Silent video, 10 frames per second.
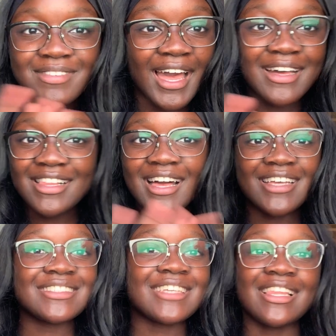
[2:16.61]
That
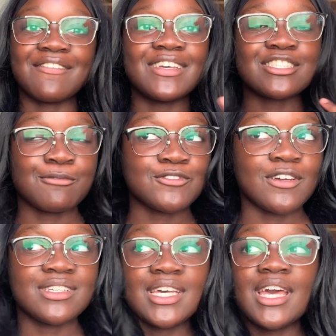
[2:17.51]
class, I love it, it's so much
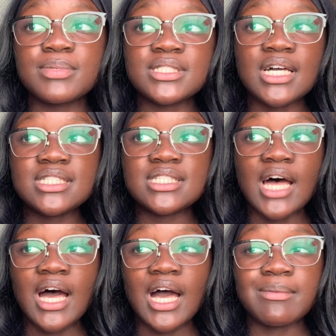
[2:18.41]
fun. Besides
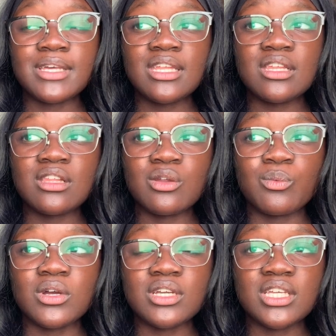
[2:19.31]
that, I've been getting a lot of
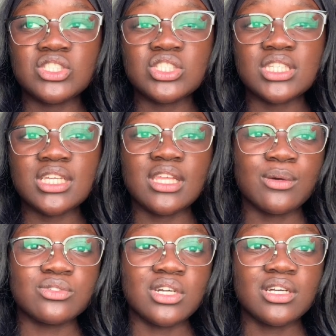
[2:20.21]
work in just like
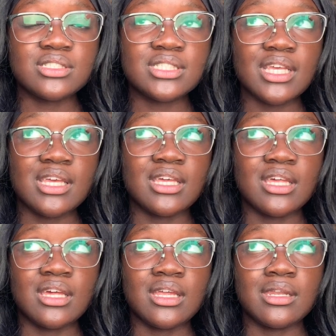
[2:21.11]
language arts
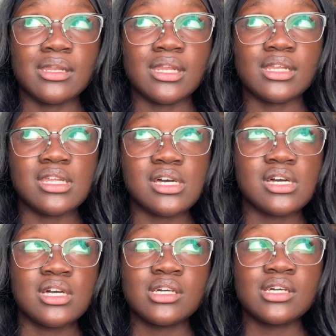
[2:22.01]

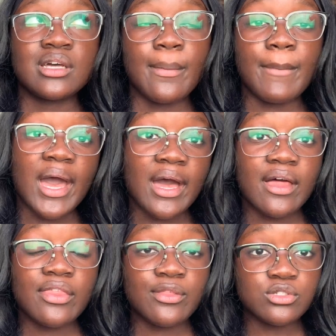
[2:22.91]
and
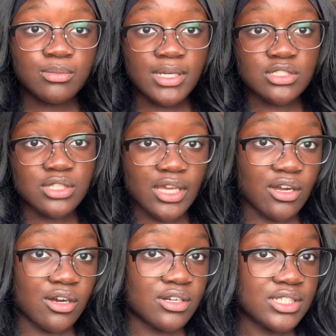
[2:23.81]
math. Those are my like
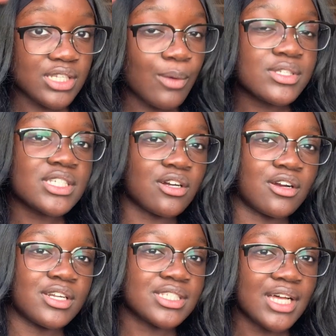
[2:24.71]
hardest, I wouldn't say
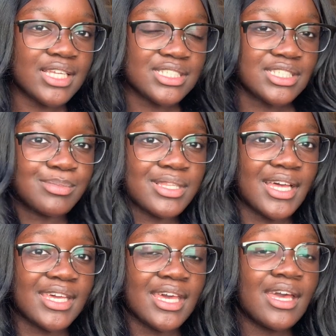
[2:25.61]
hardest classes, but
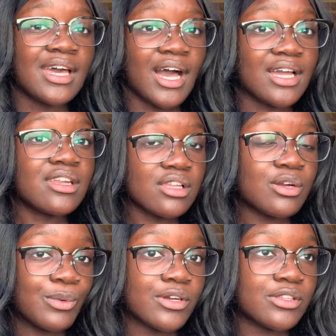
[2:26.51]
like I get a lot
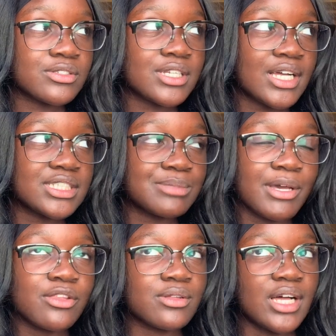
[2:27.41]
of work in those classes. My
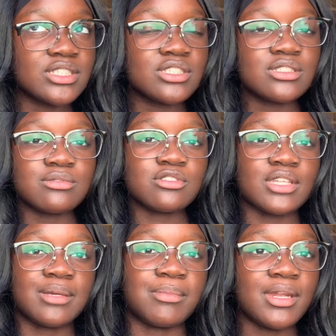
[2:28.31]
other classes are
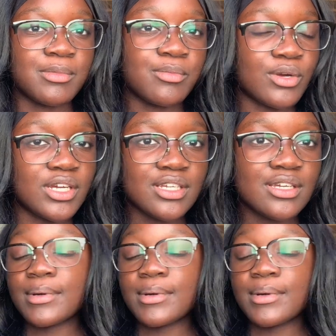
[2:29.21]
like minimum work.